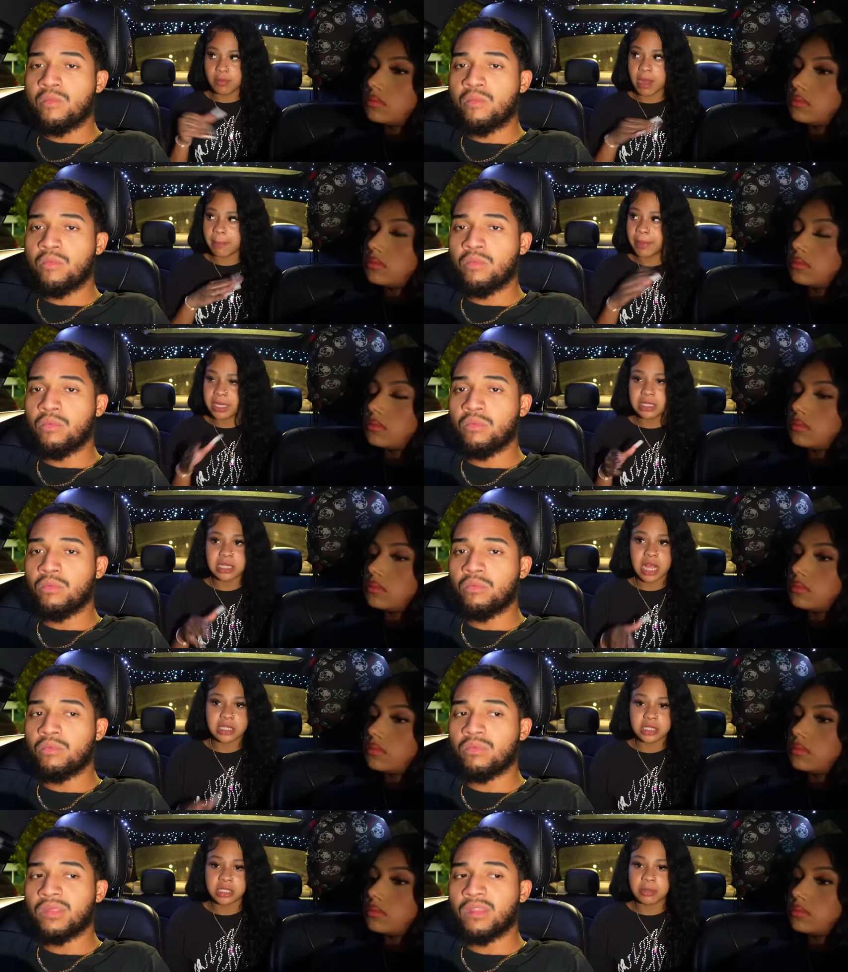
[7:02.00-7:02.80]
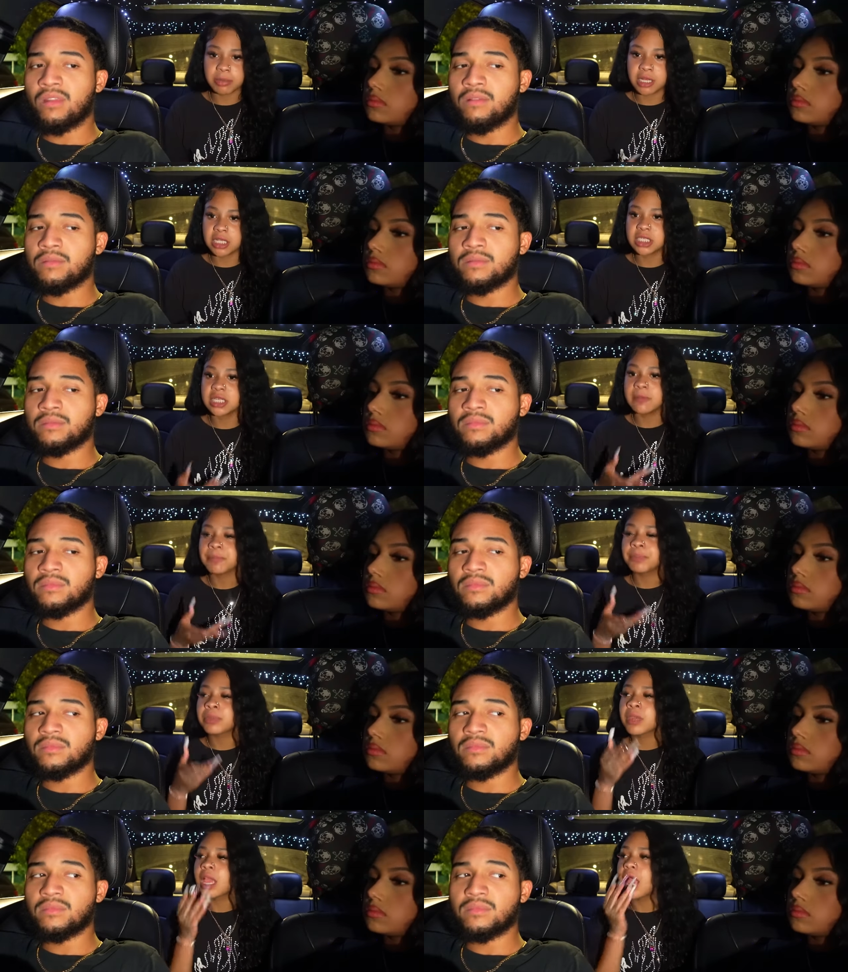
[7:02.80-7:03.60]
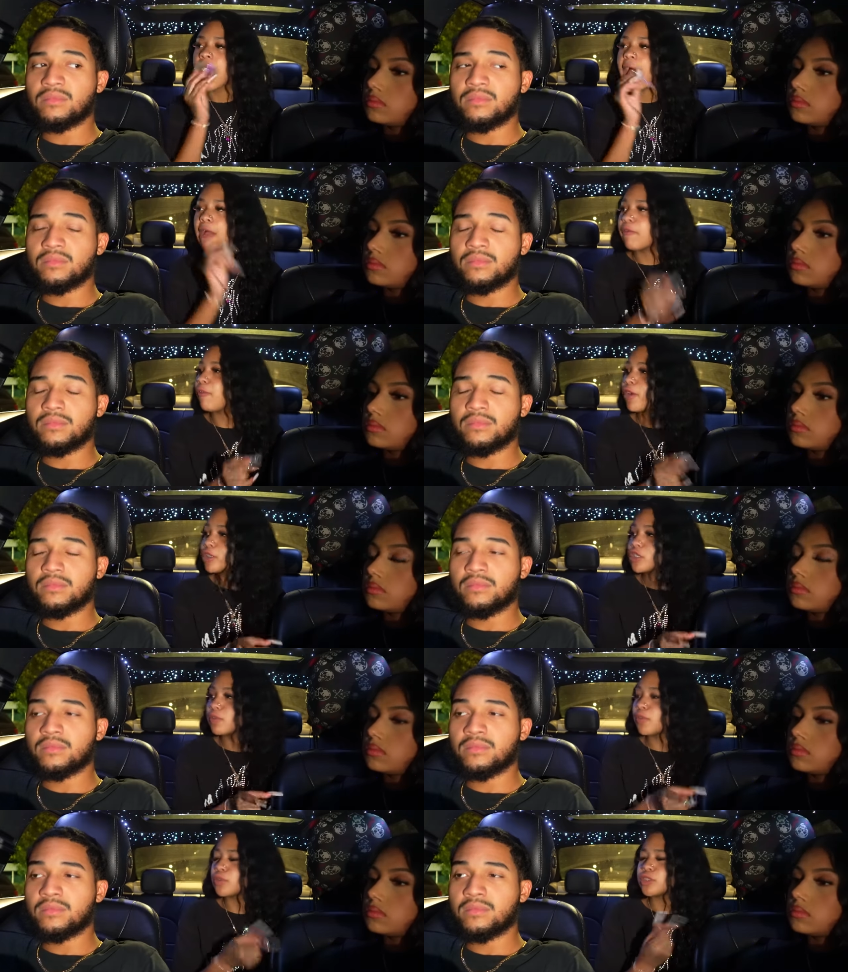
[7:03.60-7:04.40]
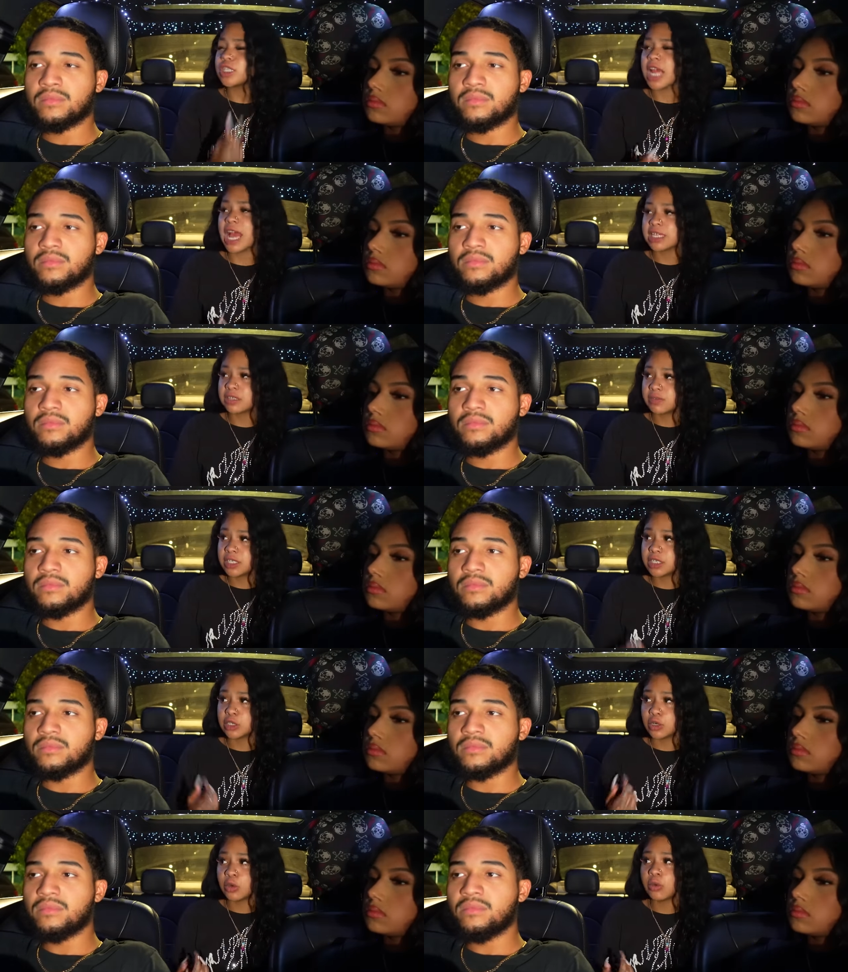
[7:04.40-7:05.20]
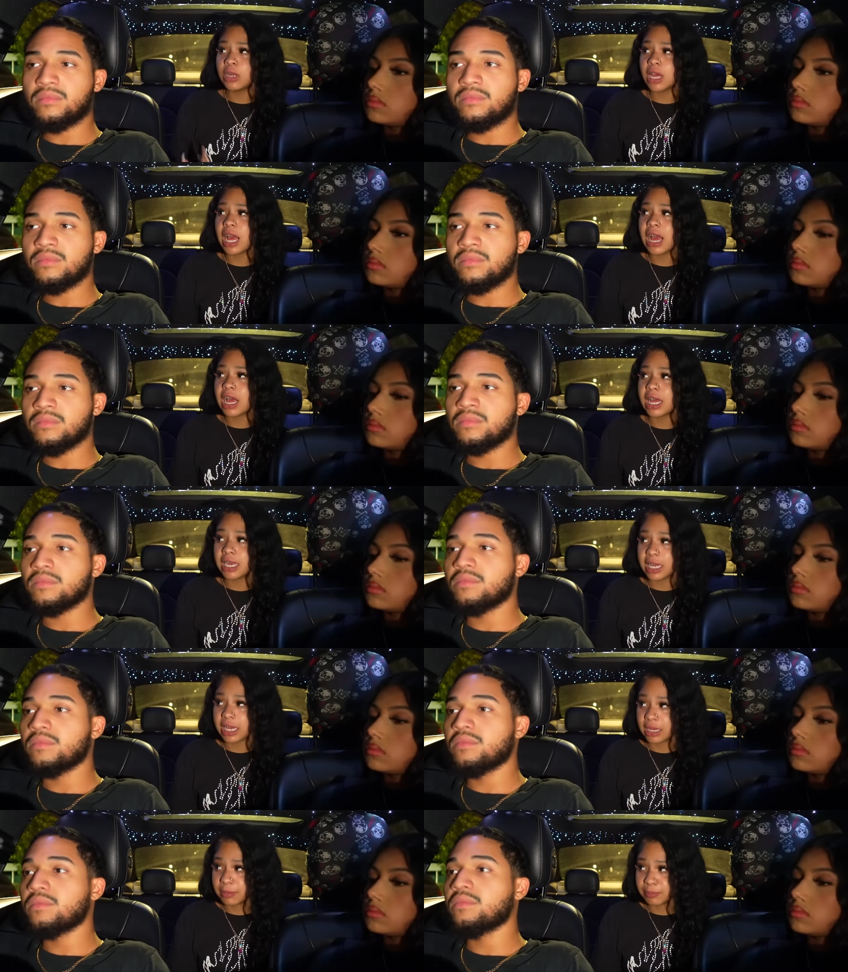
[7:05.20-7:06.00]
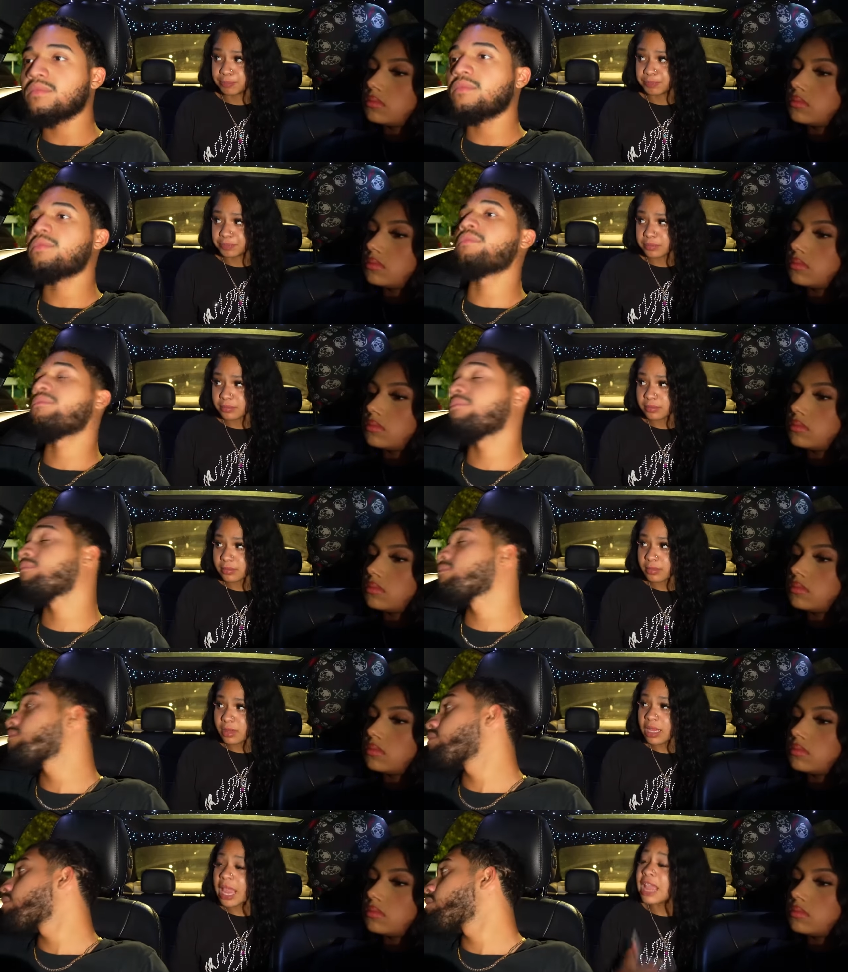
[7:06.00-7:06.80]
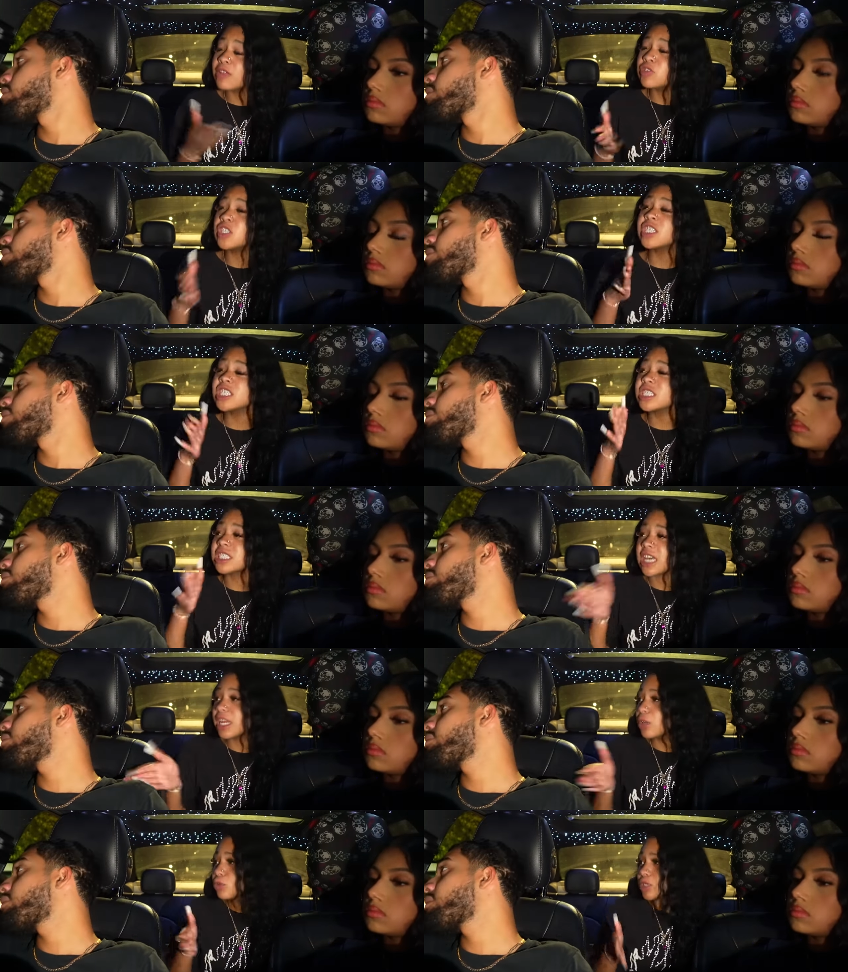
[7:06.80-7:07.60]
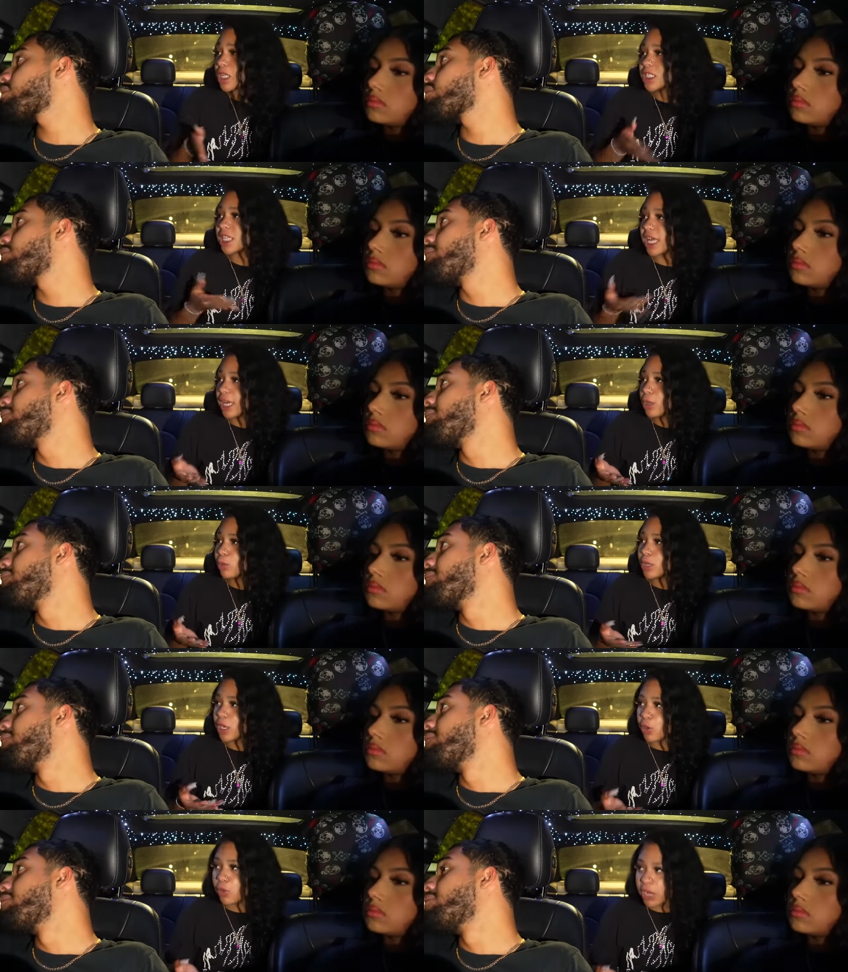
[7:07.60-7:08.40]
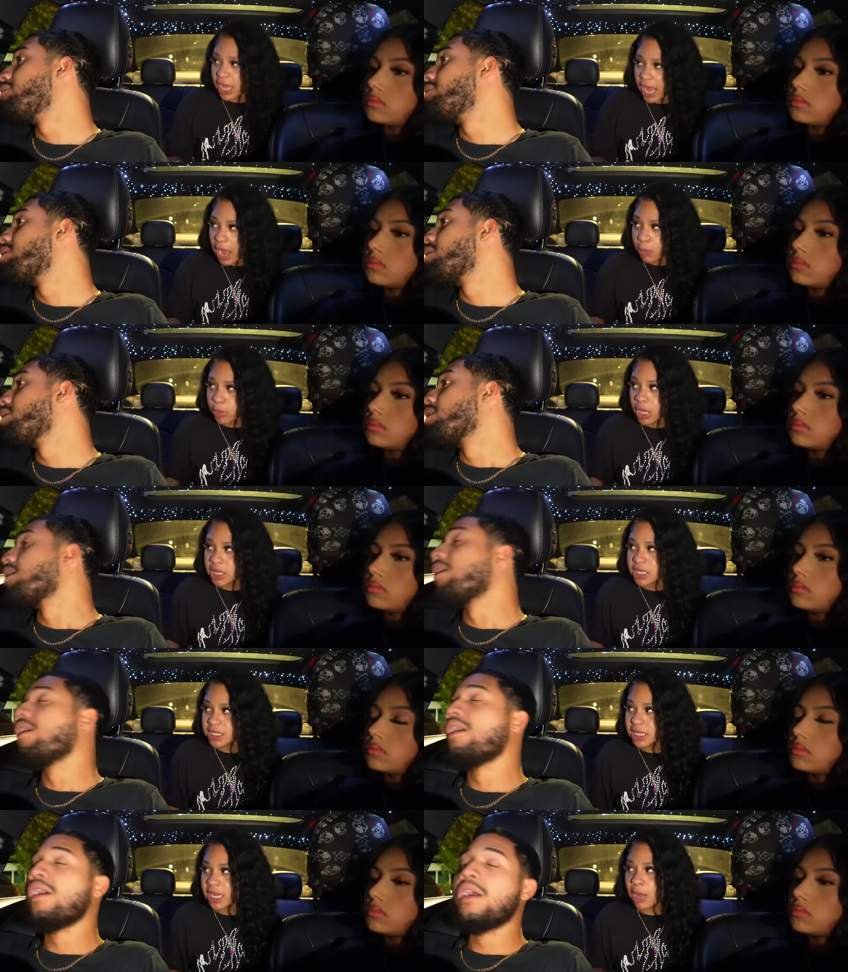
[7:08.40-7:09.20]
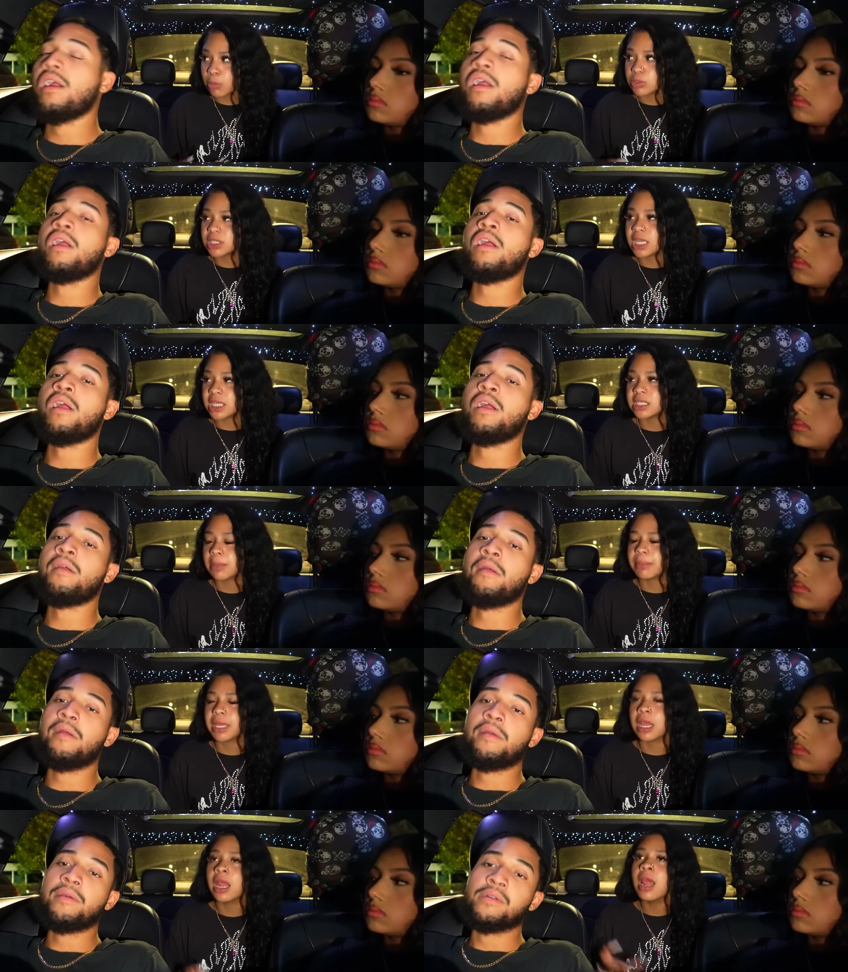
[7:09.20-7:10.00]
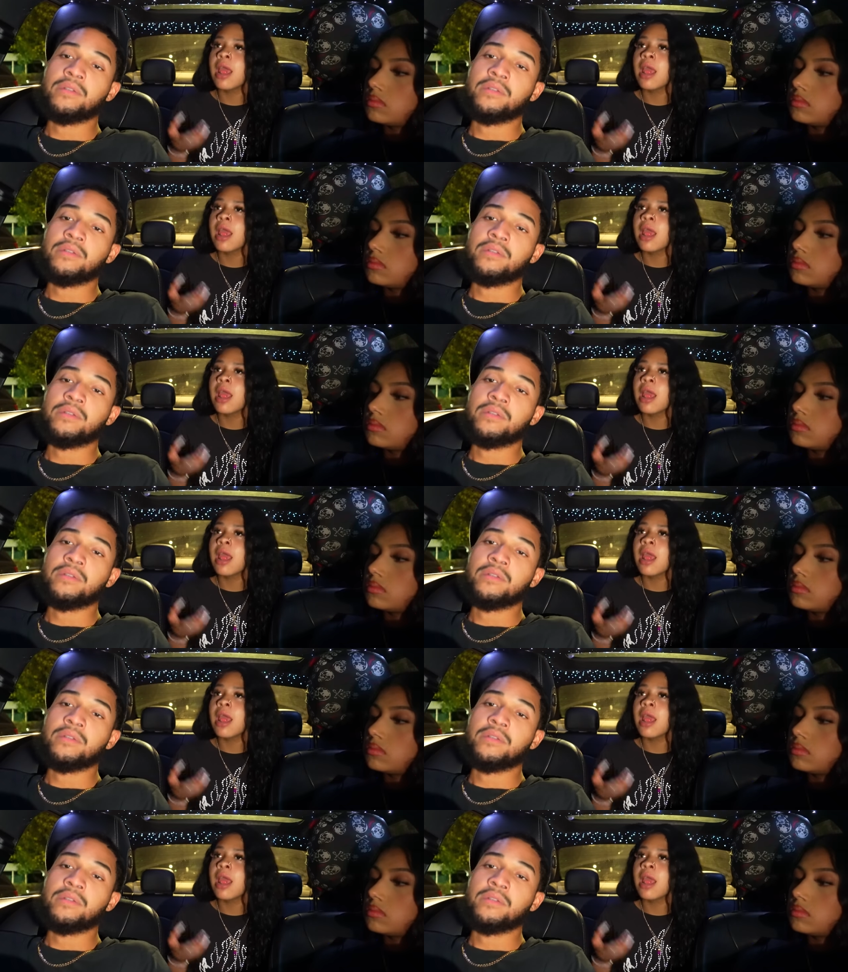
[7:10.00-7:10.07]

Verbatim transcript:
Speaker 1: not picking sides either because, first of all, she has a reason. You're calling her out her name. If she's just hitting you just to hit you, then okay, I will understand. I will say something.